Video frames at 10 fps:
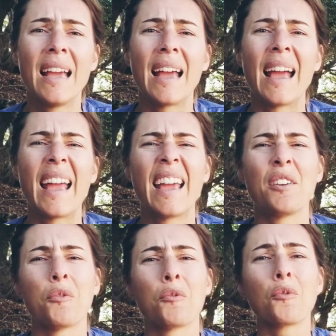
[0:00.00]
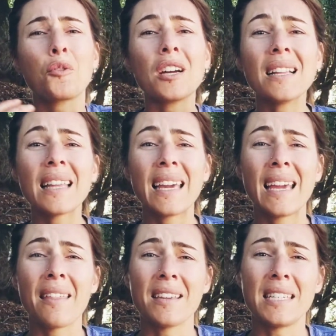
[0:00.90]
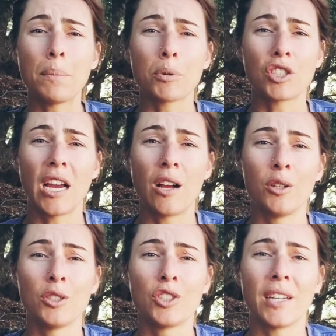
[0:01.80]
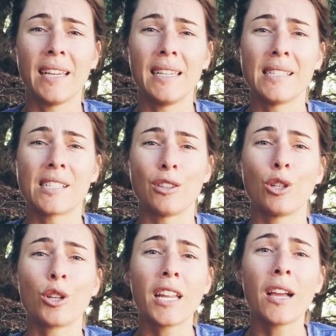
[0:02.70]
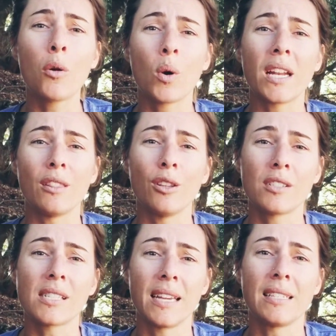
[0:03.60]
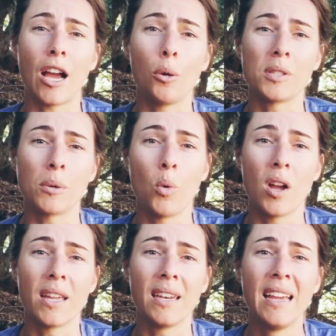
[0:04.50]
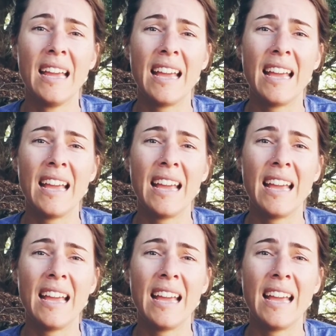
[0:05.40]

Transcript: and really the deeper challenge is learning what it looks like to help someone